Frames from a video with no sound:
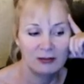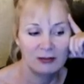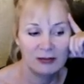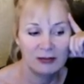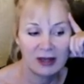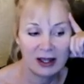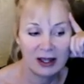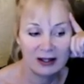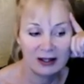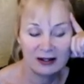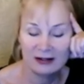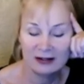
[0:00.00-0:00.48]

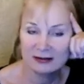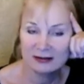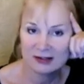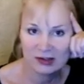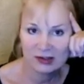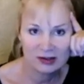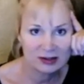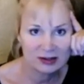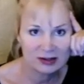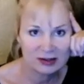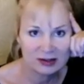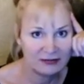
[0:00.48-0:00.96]
but
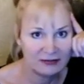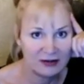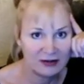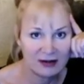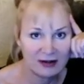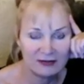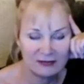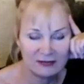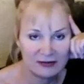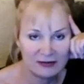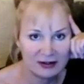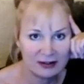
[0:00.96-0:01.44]
certainly if you
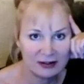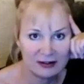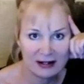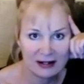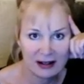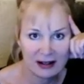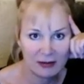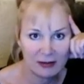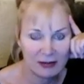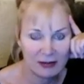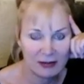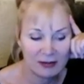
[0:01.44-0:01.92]
haven't figured it
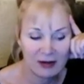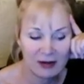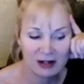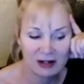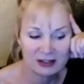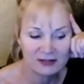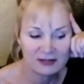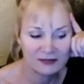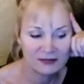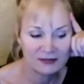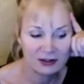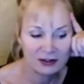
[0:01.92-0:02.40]
out by
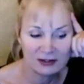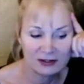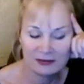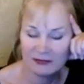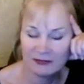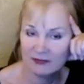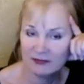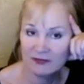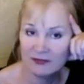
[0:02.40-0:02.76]
March 4th,